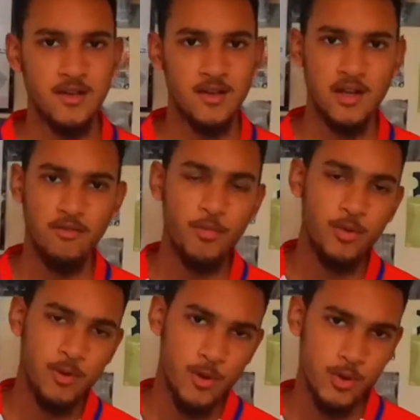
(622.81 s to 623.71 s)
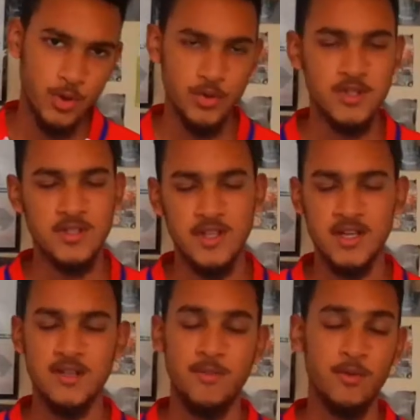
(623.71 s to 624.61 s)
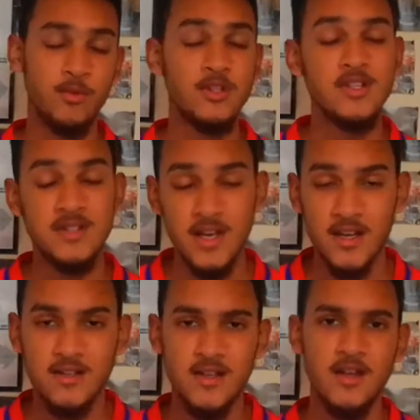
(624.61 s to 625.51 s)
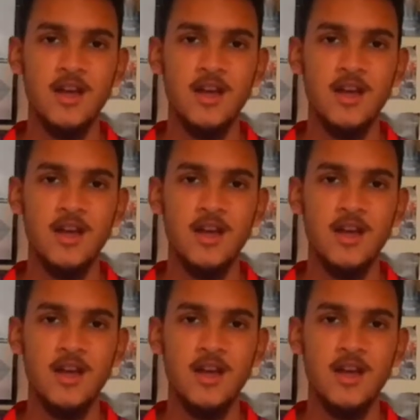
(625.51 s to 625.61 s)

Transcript: Liverpool don't use this tactic, but with this tactic